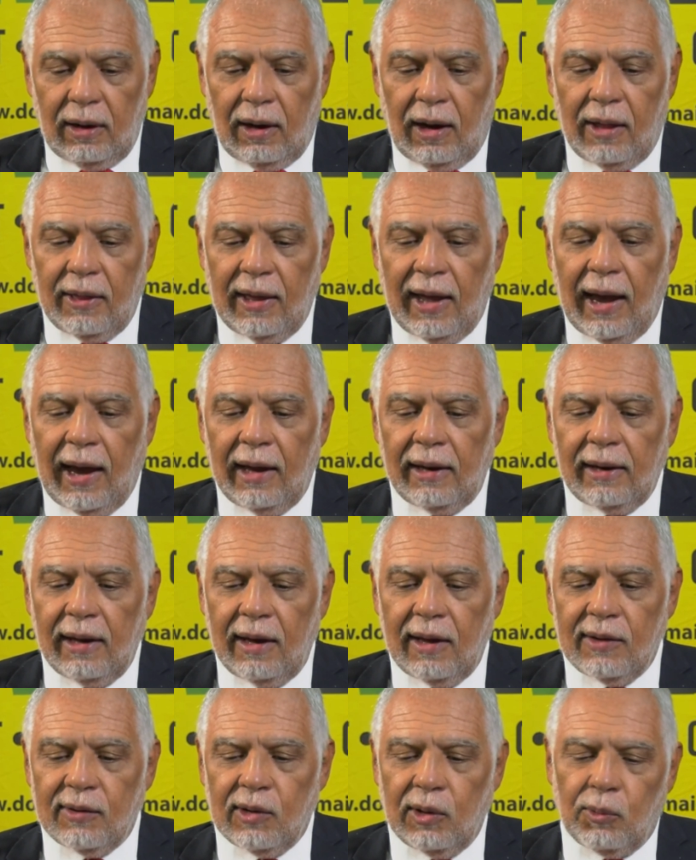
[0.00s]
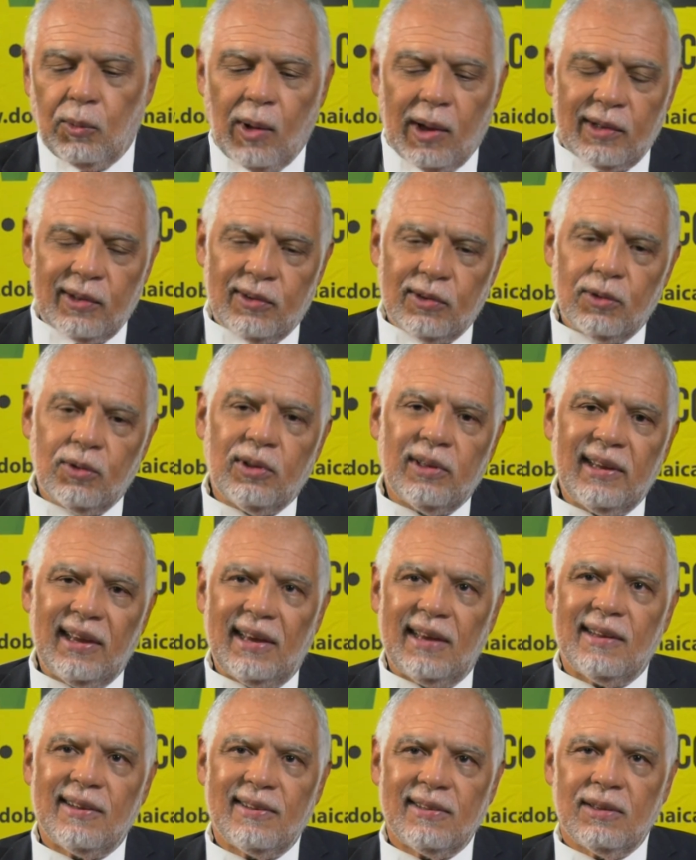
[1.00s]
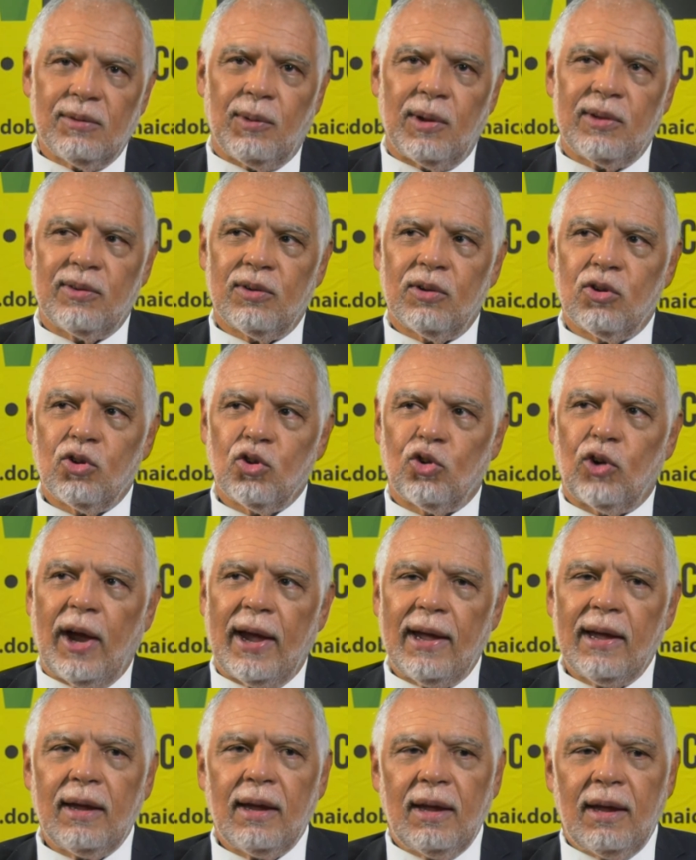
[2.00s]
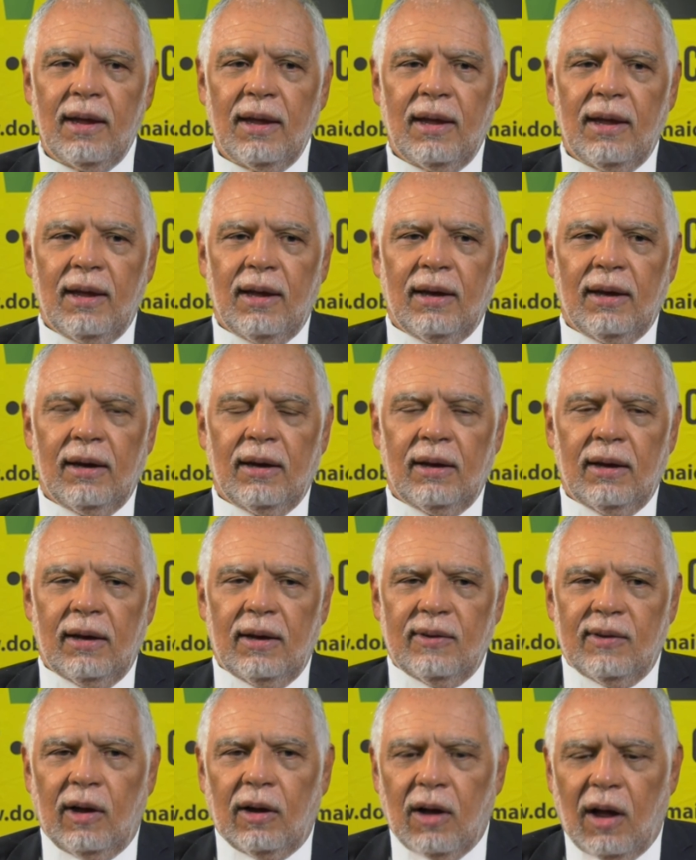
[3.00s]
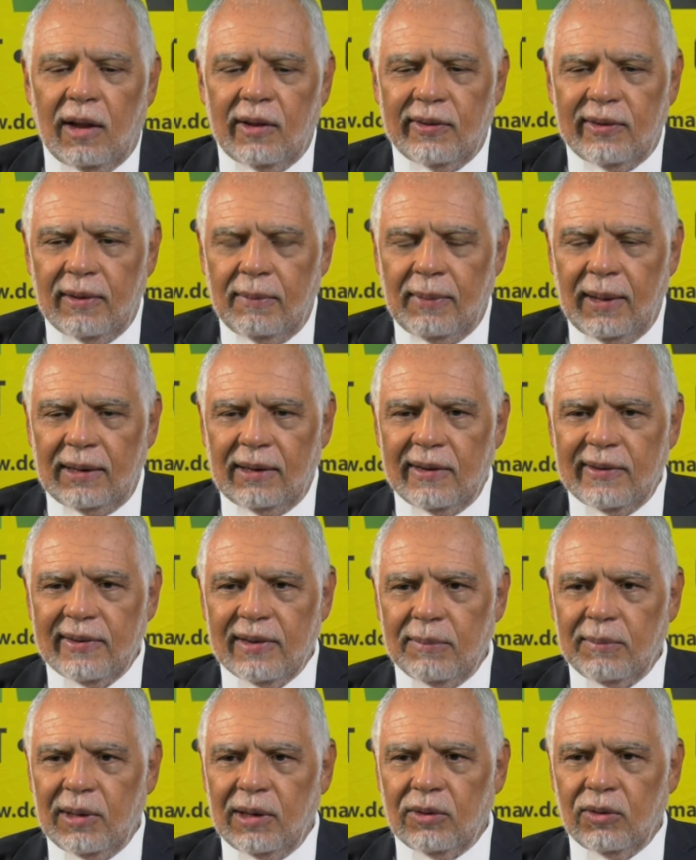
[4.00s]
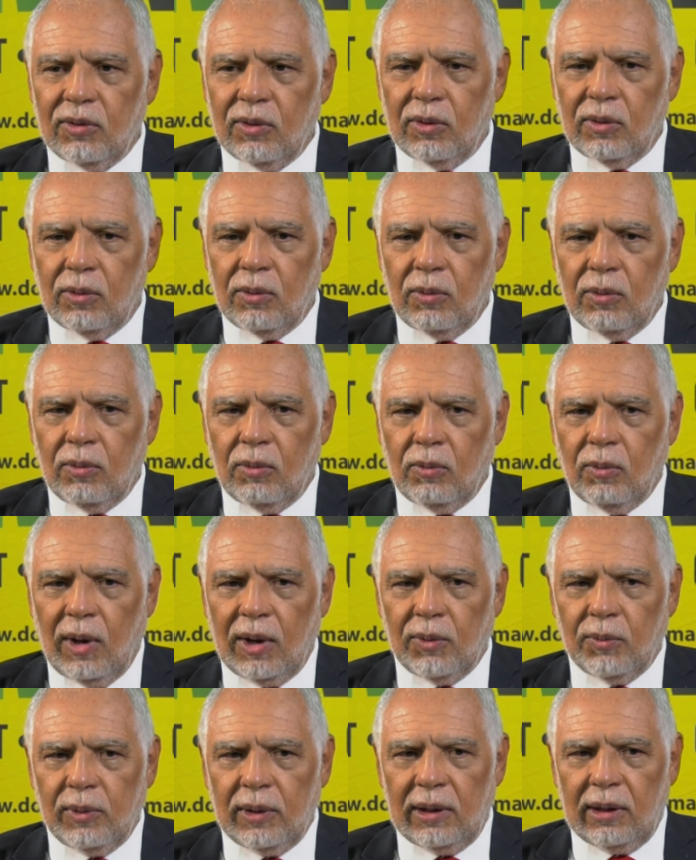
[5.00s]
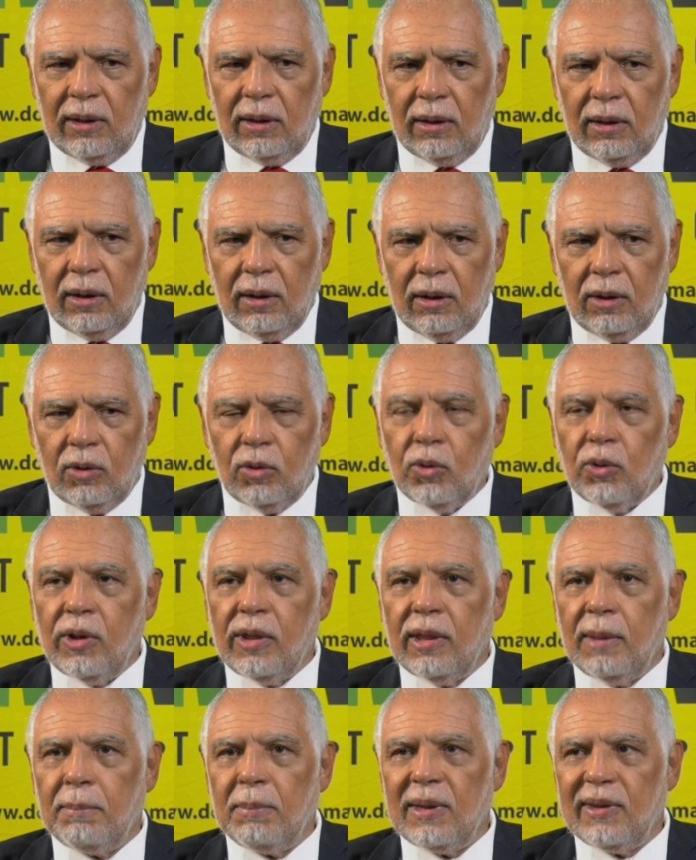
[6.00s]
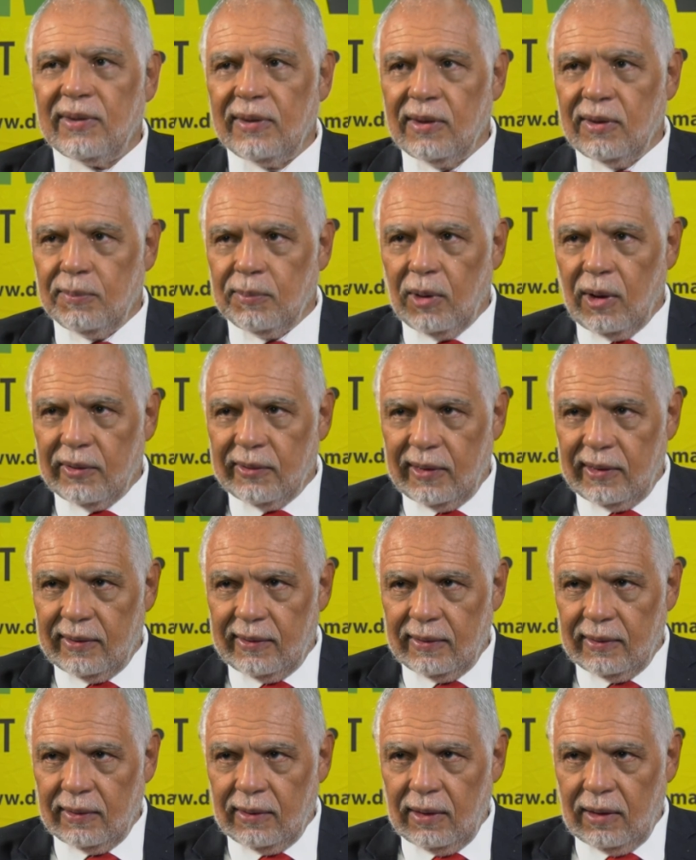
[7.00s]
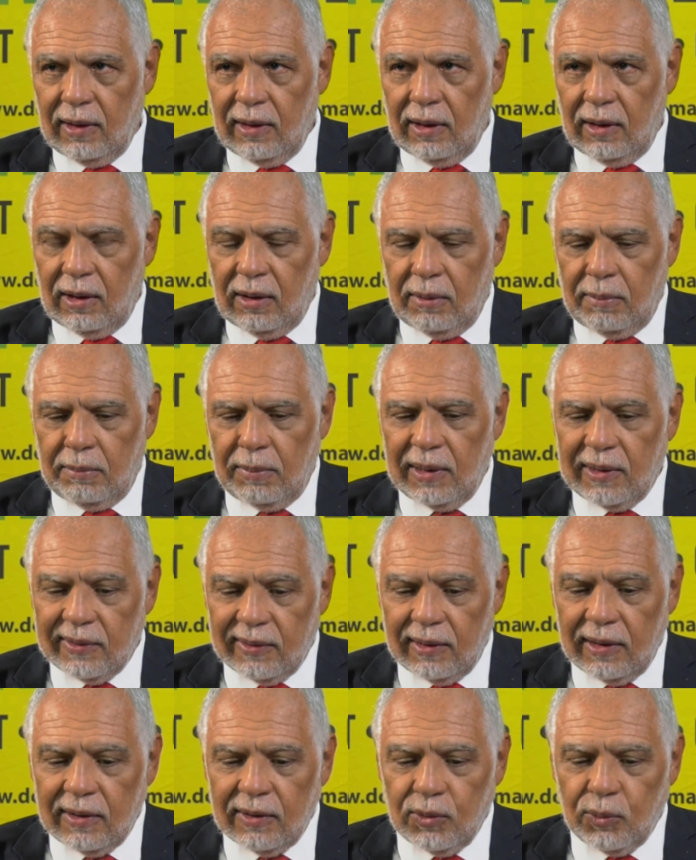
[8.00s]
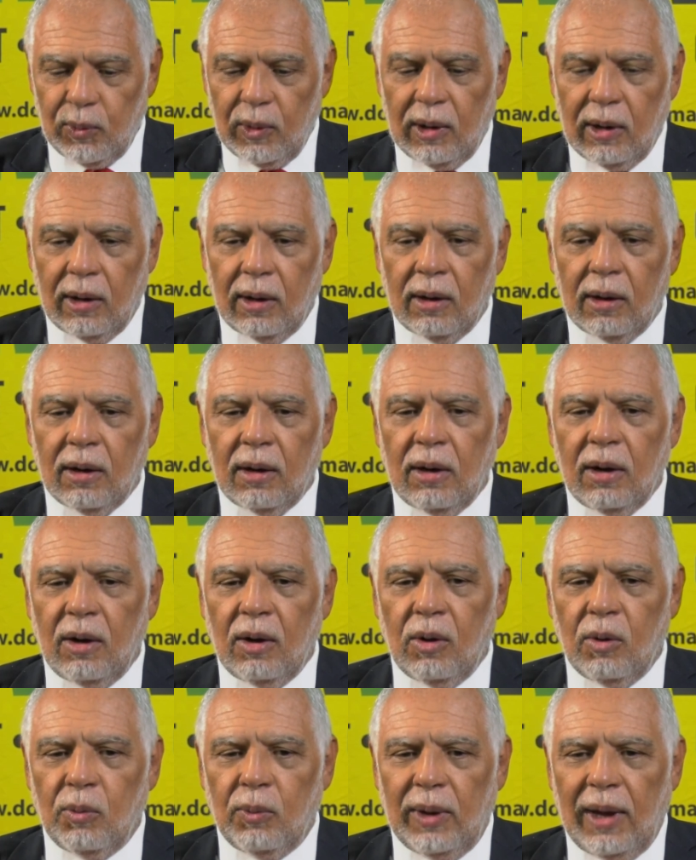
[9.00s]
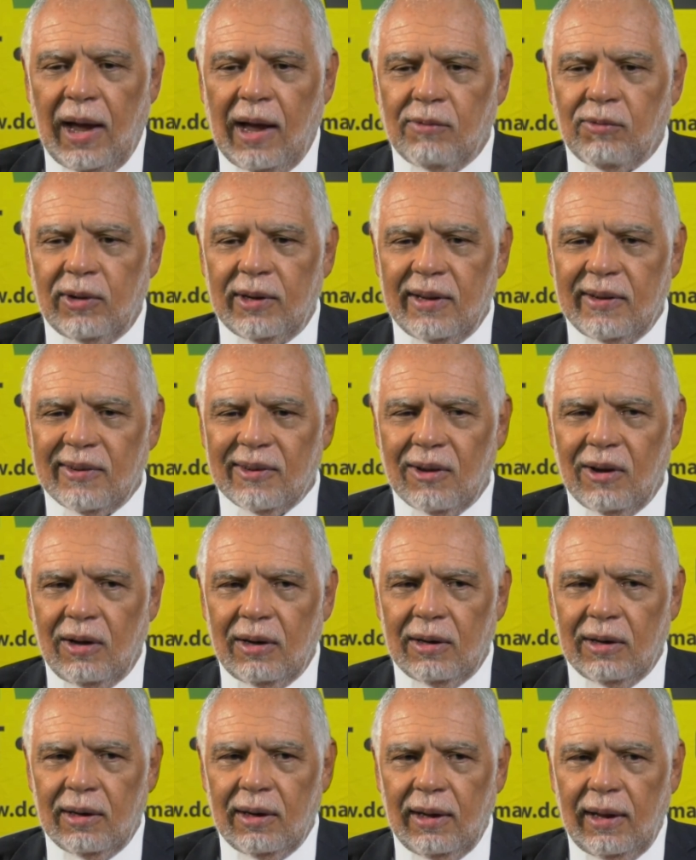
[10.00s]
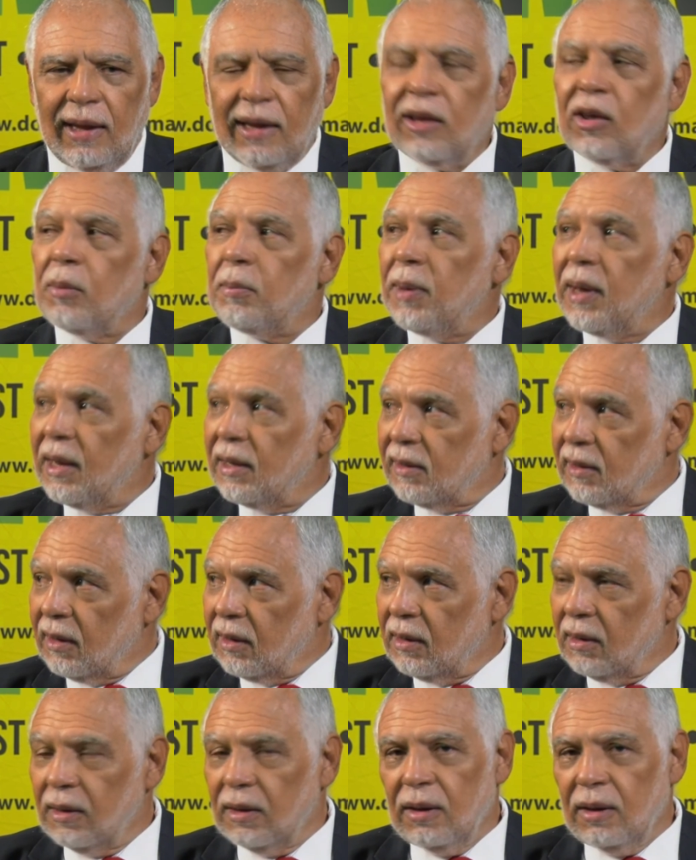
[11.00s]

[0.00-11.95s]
And the idea is that once you taste, once you try, is a concept that is similar to what we do in the business process business, where we have what is called incubator.